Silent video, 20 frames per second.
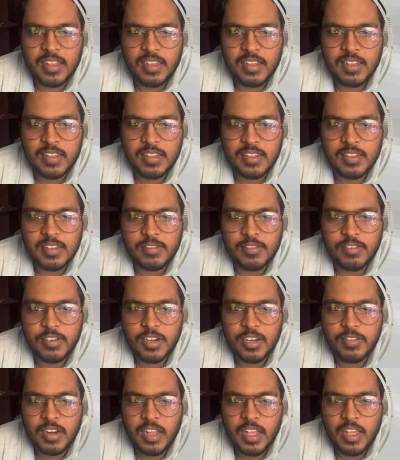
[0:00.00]

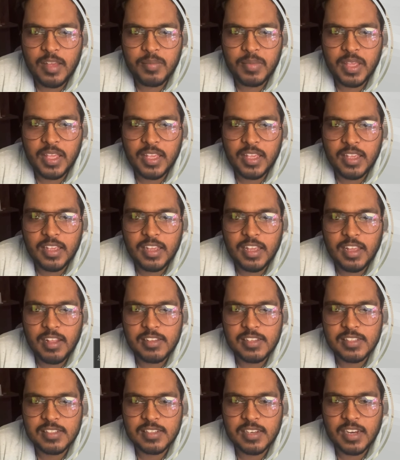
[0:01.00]
whatever I am making, I'll
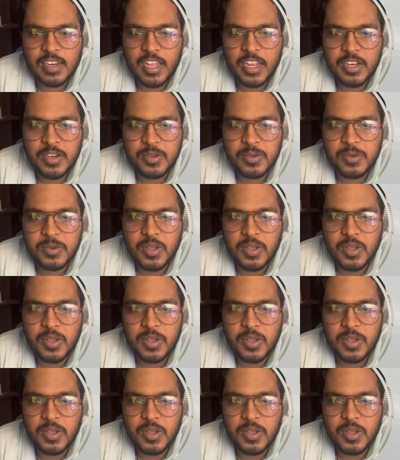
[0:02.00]
just try to